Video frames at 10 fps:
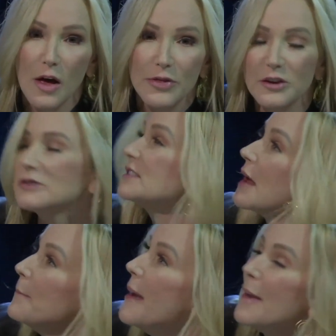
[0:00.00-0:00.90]
that'll say,
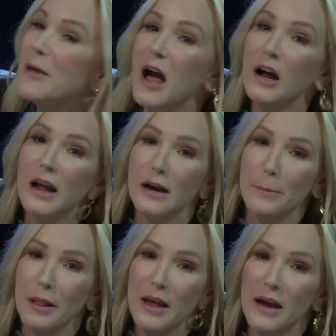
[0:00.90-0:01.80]
maybe God had a
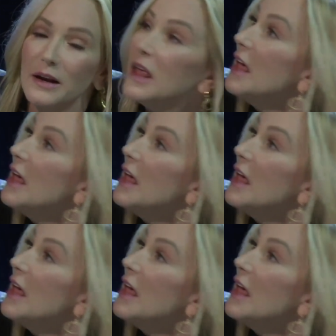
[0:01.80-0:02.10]
plan.